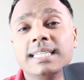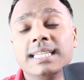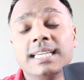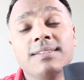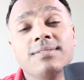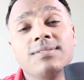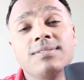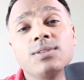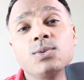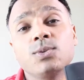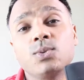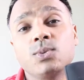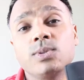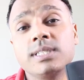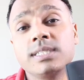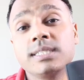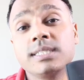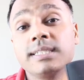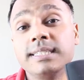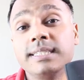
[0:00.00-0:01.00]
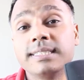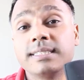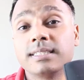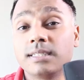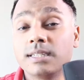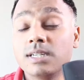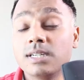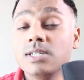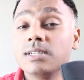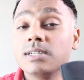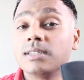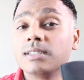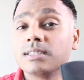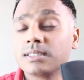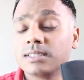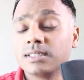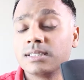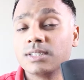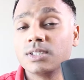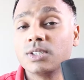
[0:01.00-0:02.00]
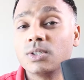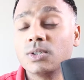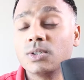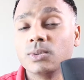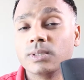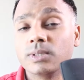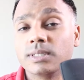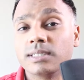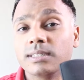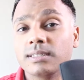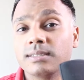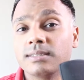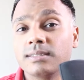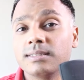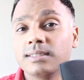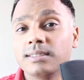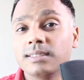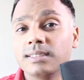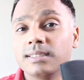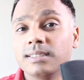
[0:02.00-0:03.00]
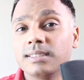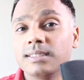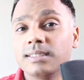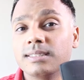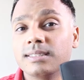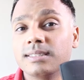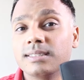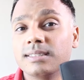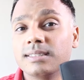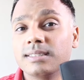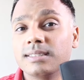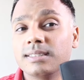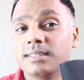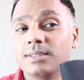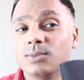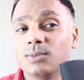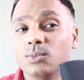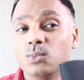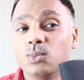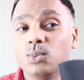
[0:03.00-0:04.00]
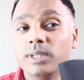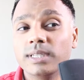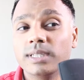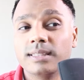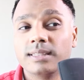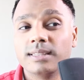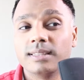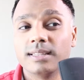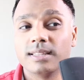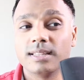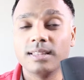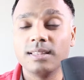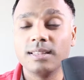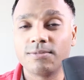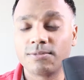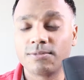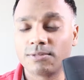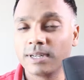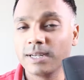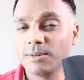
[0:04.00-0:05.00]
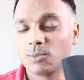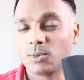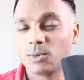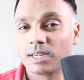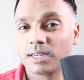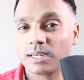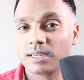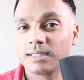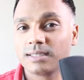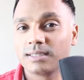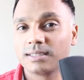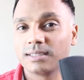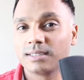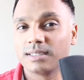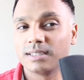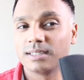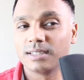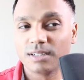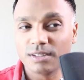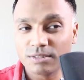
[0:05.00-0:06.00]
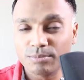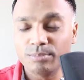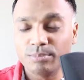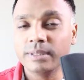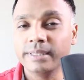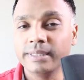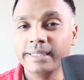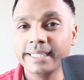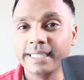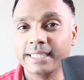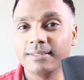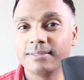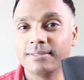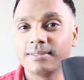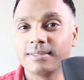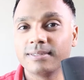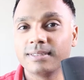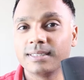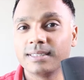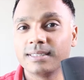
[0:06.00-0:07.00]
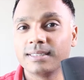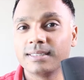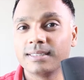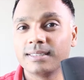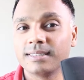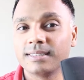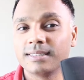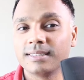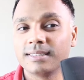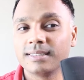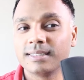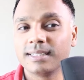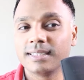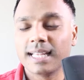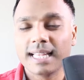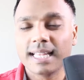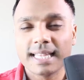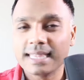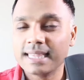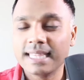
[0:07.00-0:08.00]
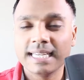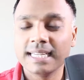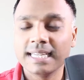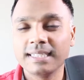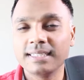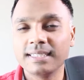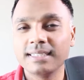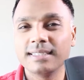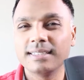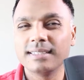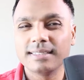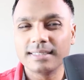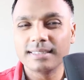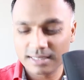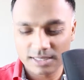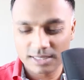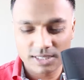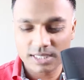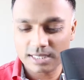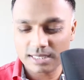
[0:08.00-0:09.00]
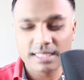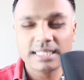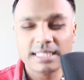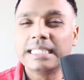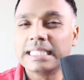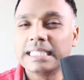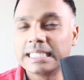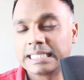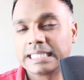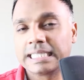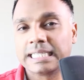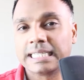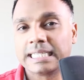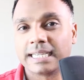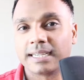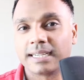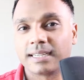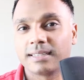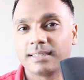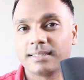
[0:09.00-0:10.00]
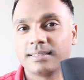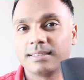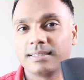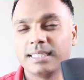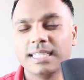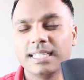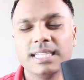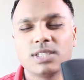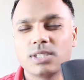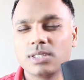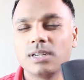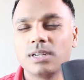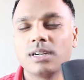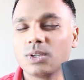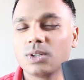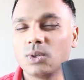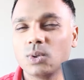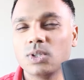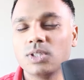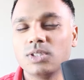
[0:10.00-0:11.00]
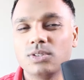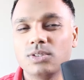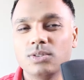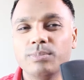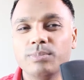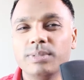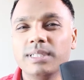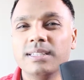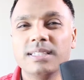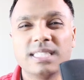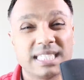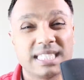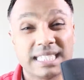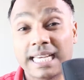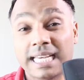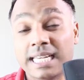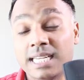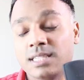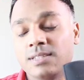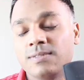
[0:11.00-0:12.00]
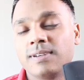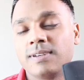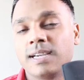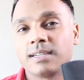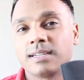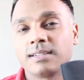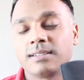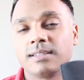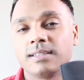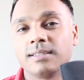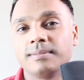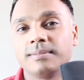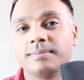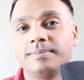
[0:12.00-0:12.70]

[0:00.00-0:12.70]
If those results are not congruent with the framework of belief, then there's a disconnect. It's not going to be satisfactory.